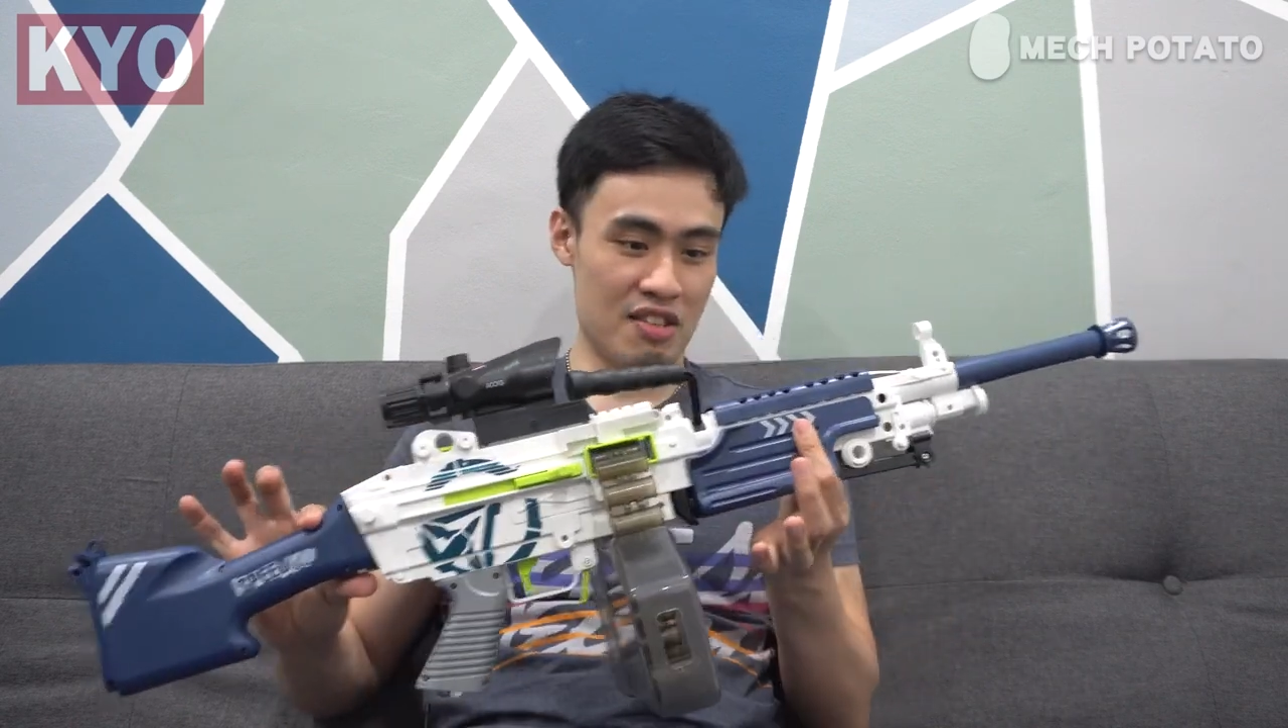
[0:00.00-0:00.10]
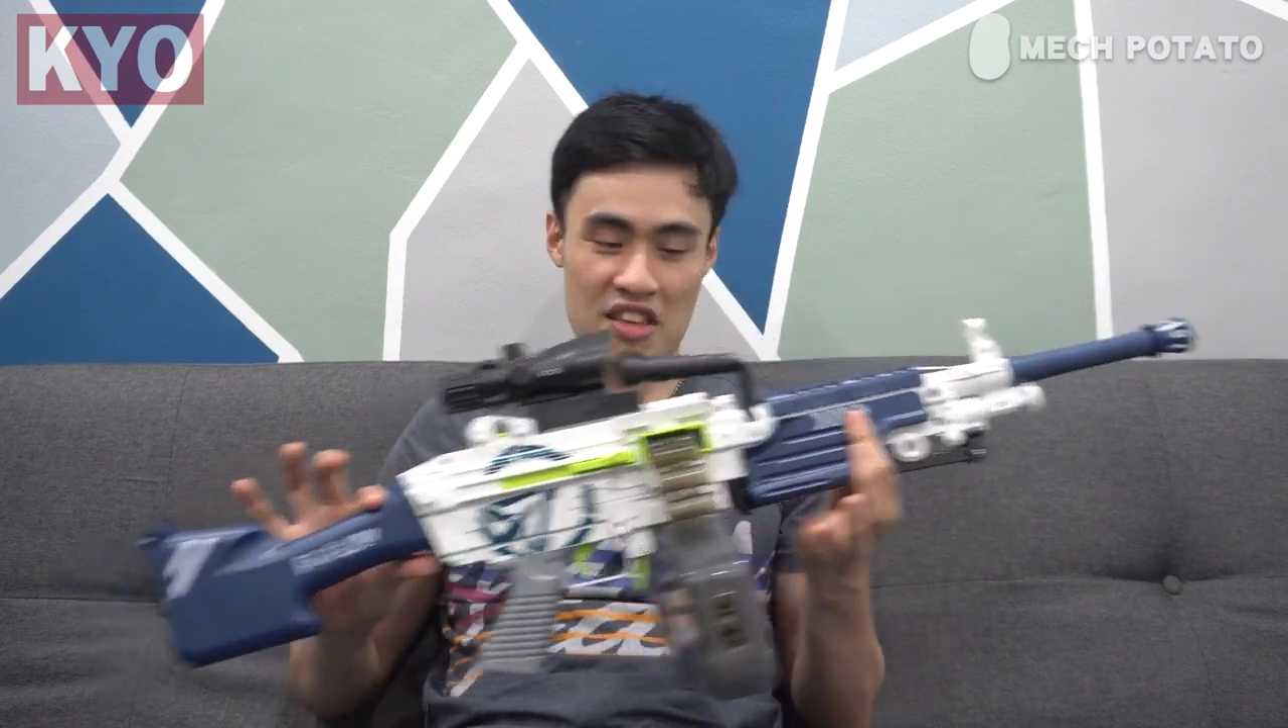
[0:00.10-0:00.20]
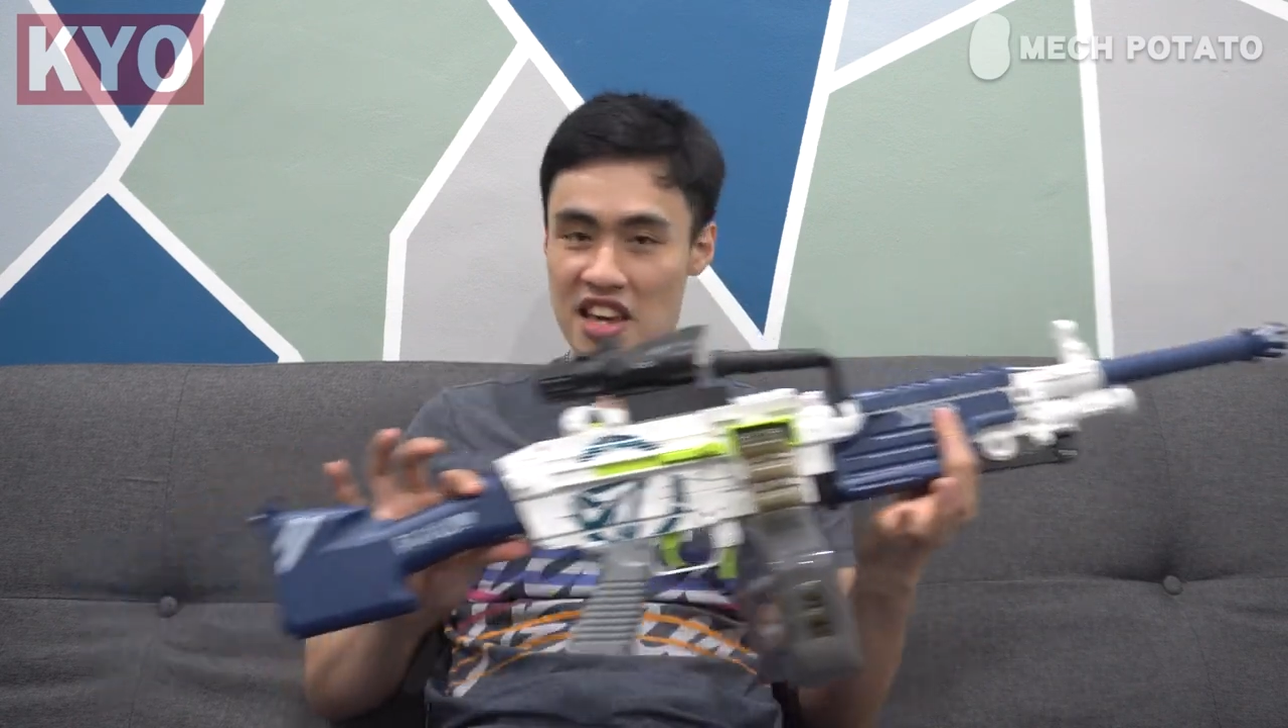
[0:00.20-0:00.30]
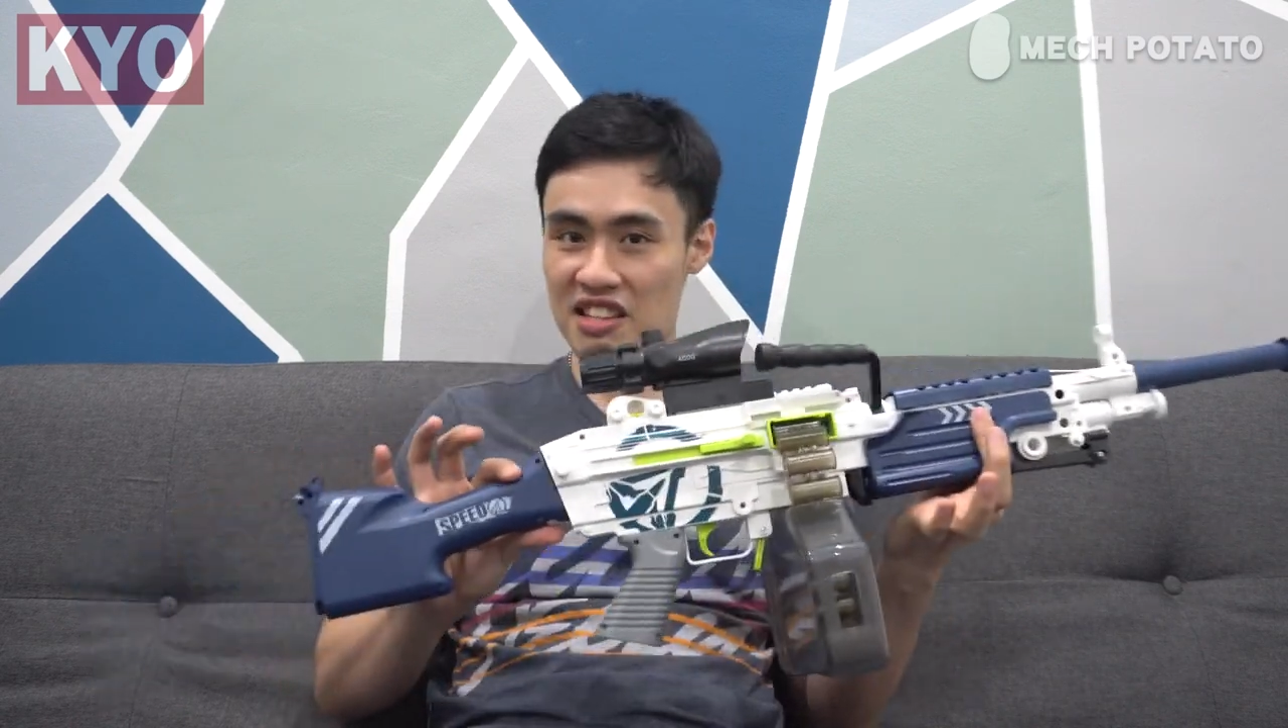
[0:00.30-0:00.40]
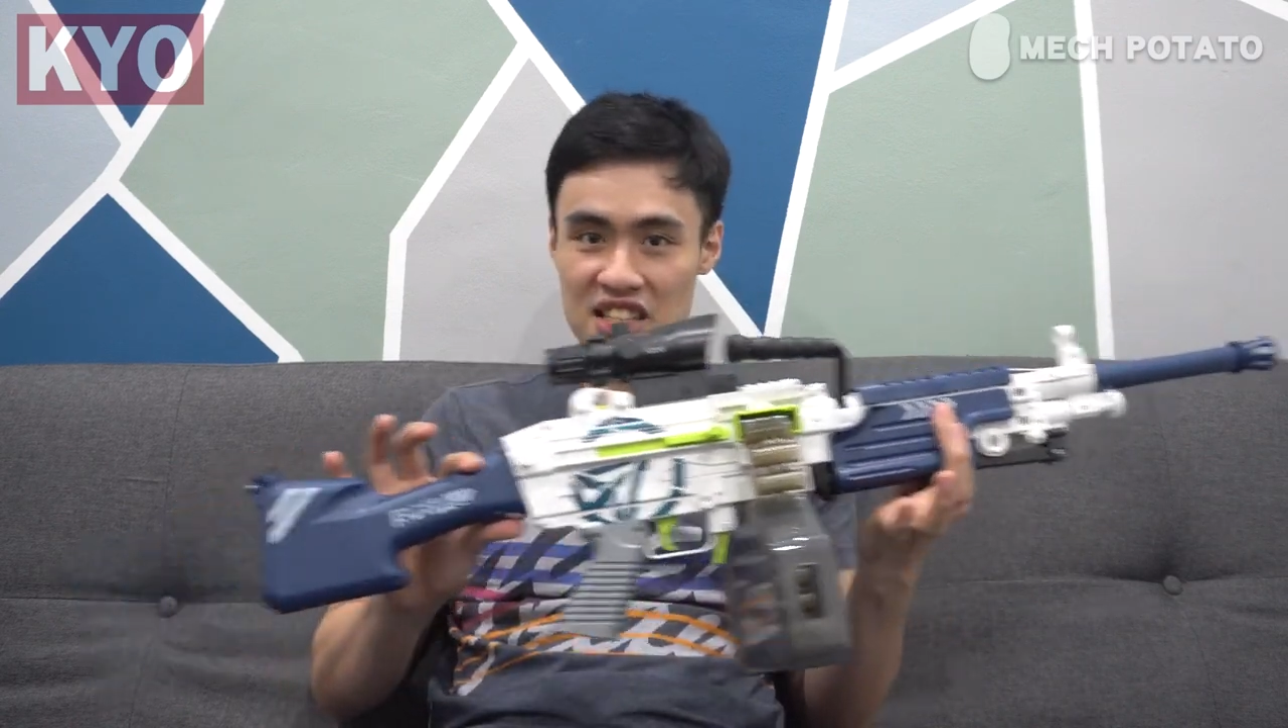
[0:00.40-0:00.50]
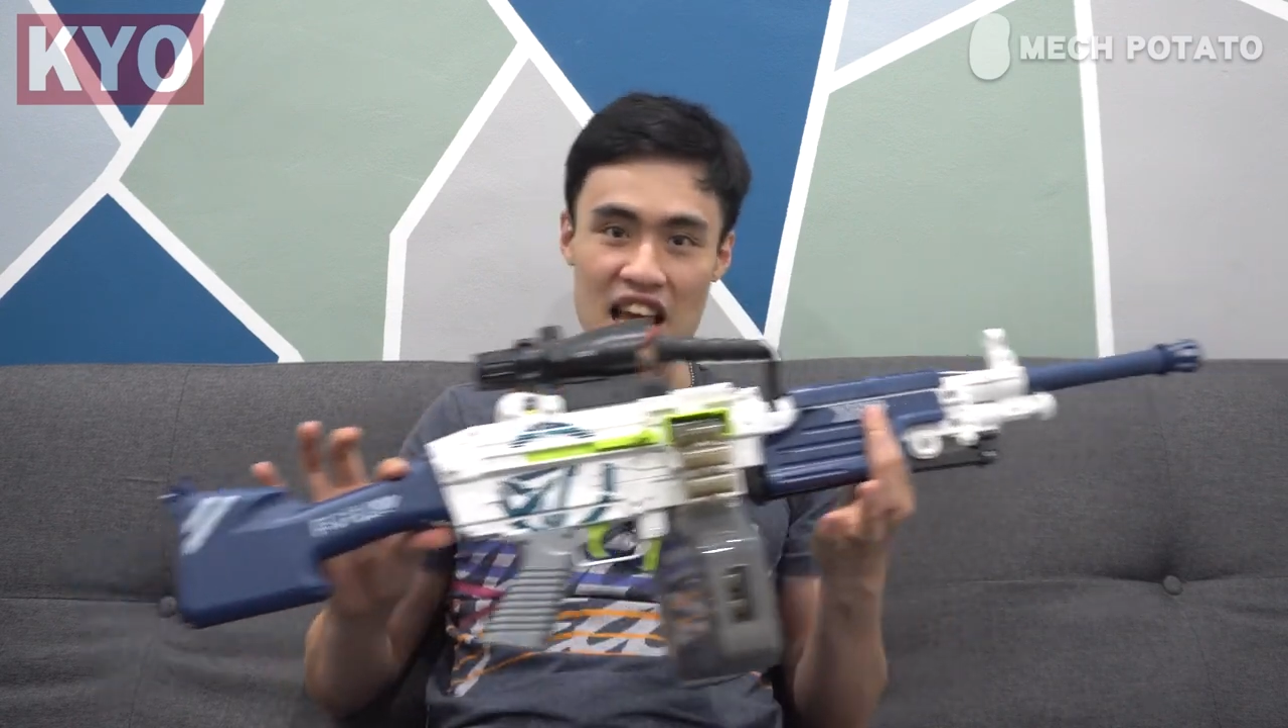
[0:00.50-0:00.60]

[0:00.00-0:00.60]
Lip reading: this